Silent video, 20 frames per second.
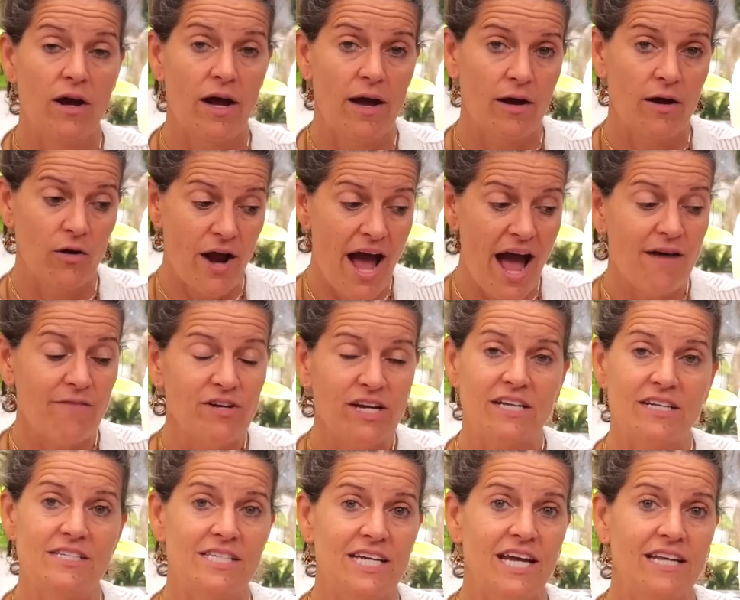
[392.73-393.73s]
uh, or have it
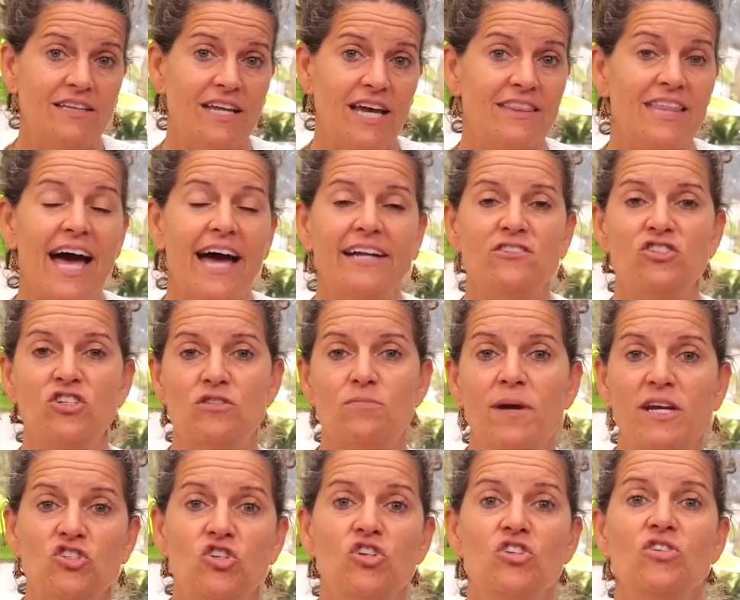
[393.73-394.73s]
contained like that, just
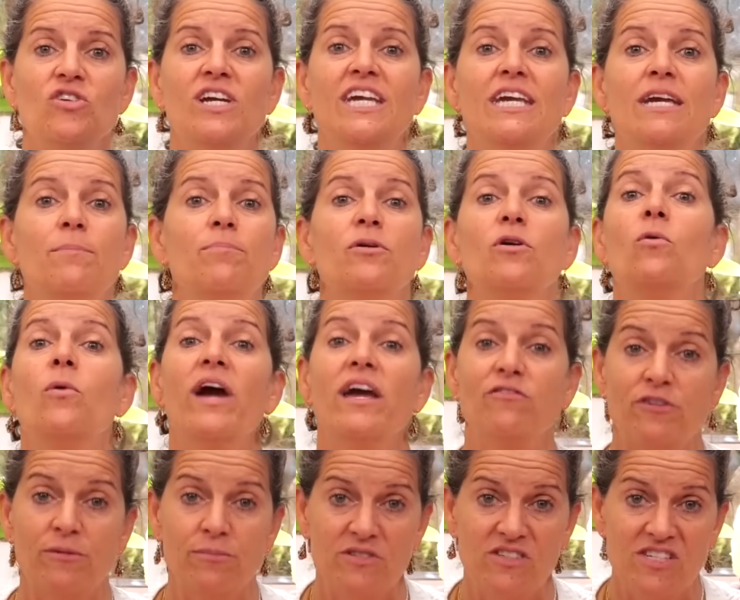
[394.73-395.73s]
make sure you keep it away
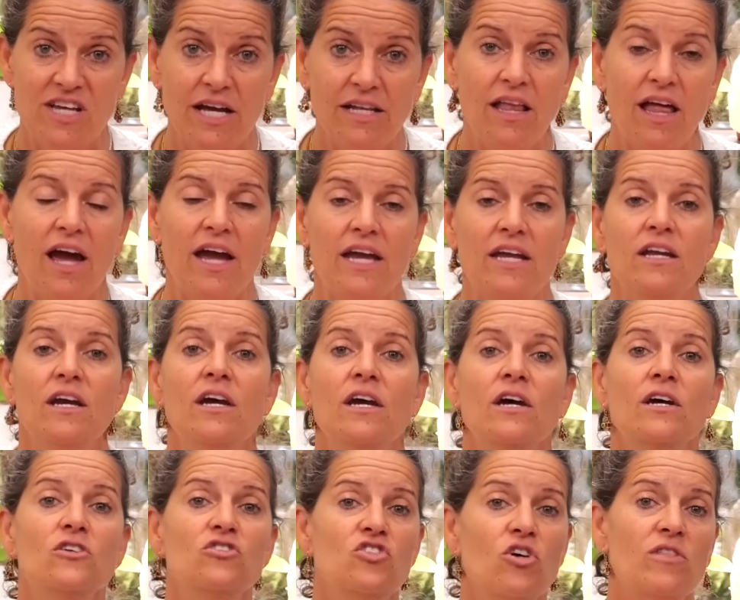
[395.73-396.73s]
from sunlight
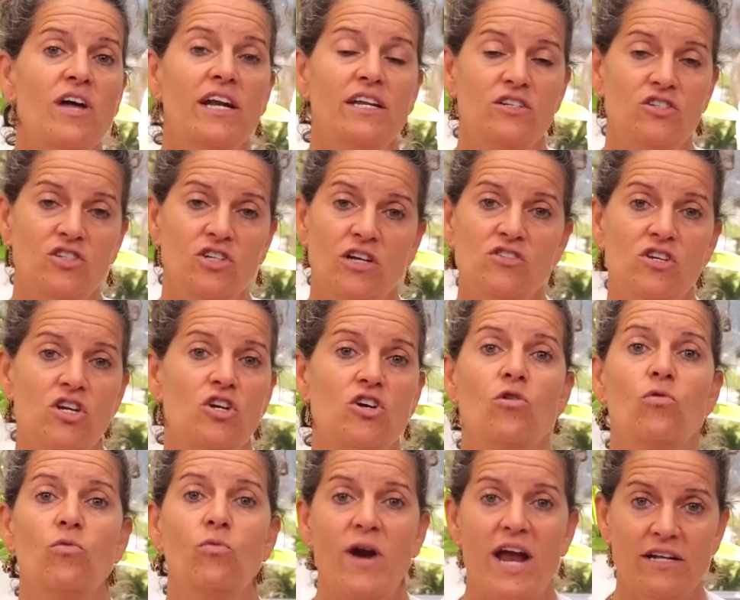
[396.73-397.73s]
so that it doesn't
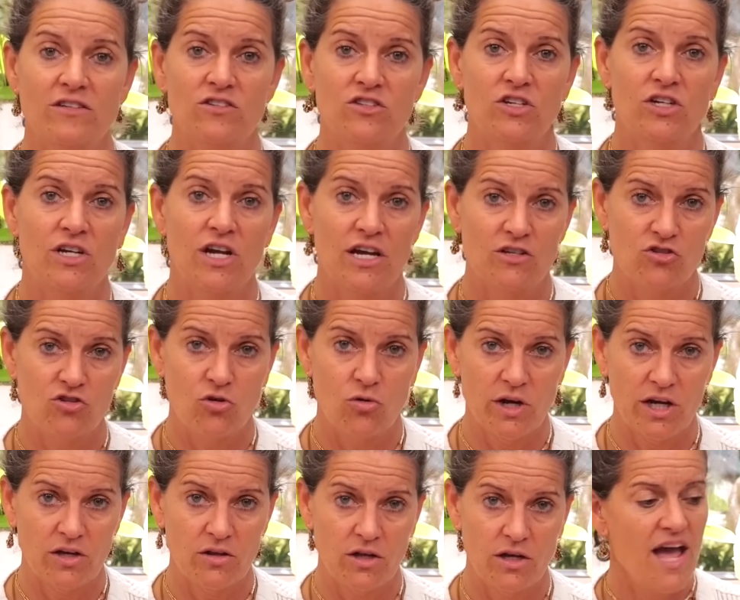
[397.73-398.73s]
go rancid as
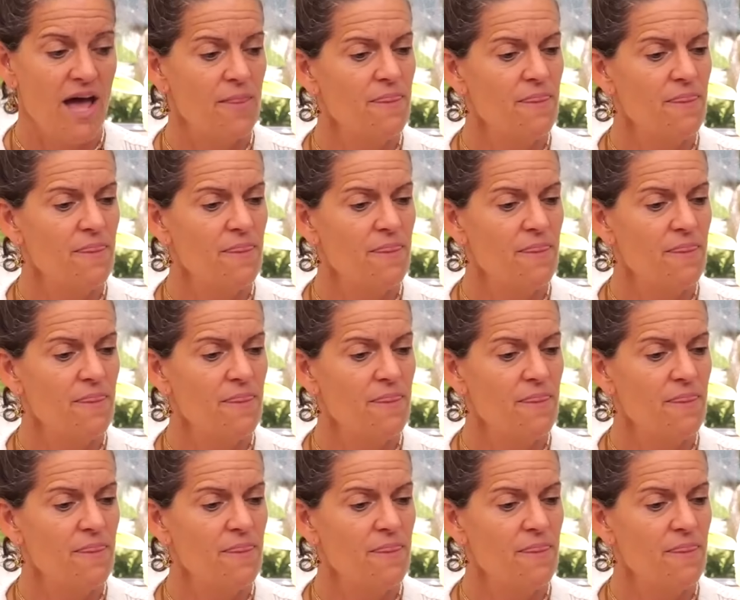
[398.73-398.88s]
quickly.